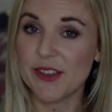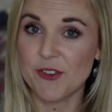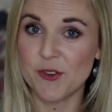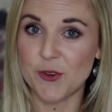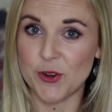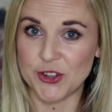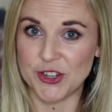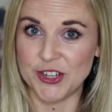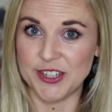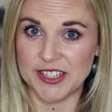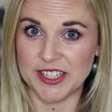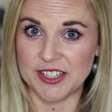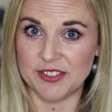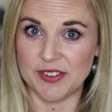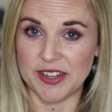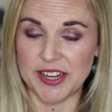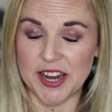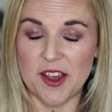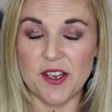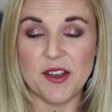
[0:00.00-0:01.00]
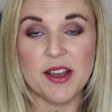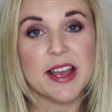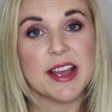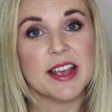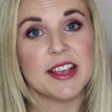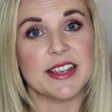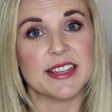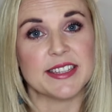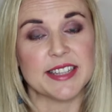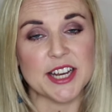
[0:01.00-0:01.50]
you for watching this video.
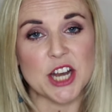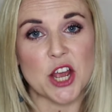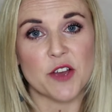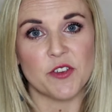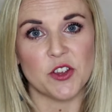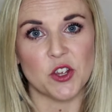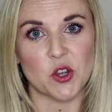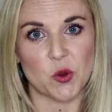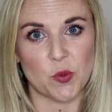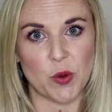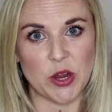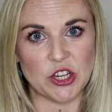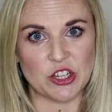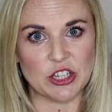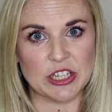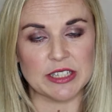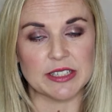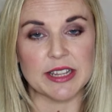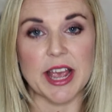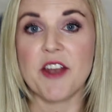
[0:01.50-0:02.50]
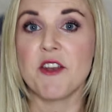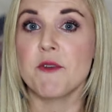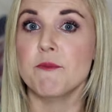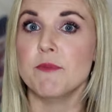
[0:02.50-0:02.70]
Send over your questions and